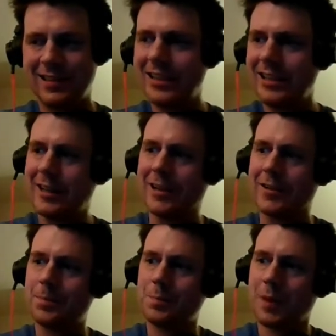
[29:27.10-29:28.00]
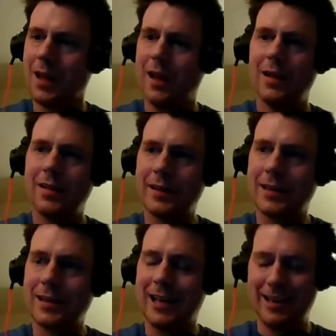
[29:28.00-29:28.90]
Yeah. Like,
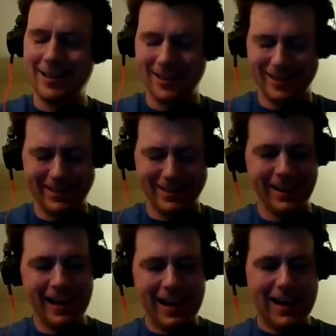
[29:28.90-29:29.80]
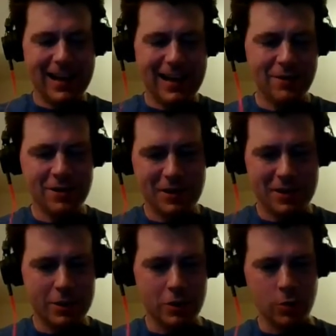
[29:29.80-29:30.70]
obviously
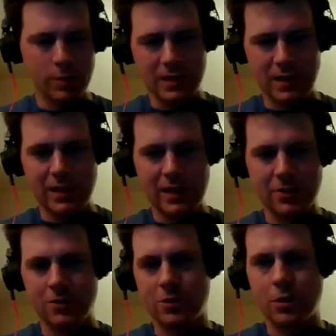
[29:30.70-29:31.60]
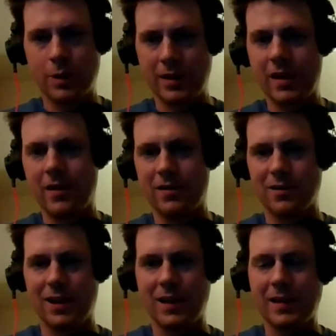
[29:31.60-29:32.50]
the stupid teenagers go in there
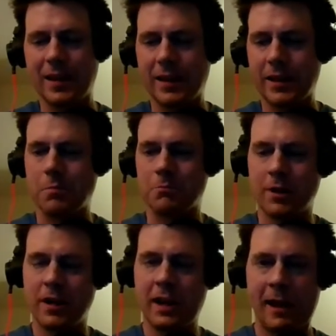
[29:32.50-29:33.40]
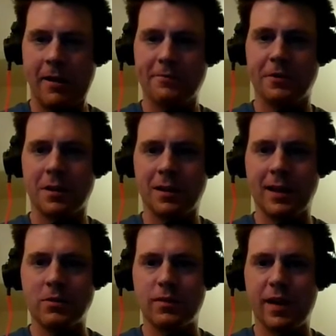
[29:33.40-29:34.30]
and then they come running out after the
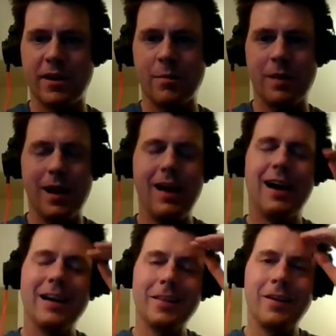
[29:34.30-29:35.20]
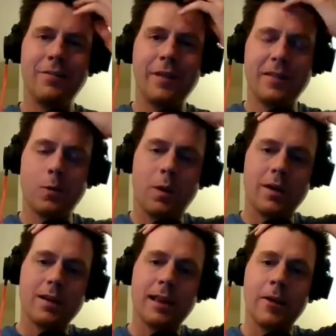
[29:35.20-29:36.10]
clowns find them. I love that the one
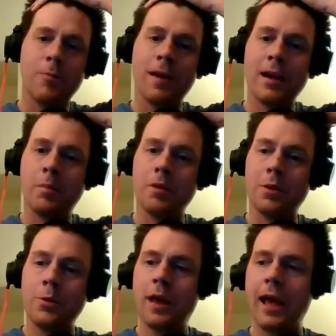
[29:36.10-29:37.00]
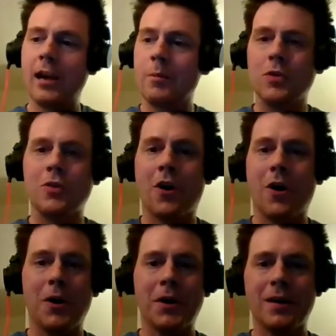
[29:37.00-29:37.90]
clown made a balloon animal
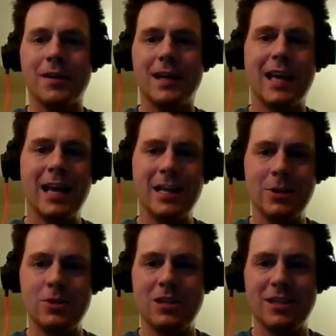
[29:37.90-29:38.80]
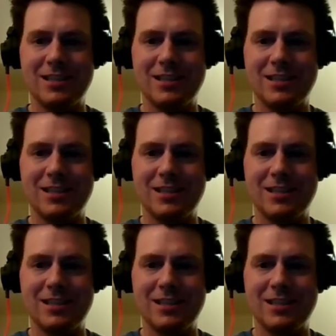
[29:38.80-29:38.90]
dog and used it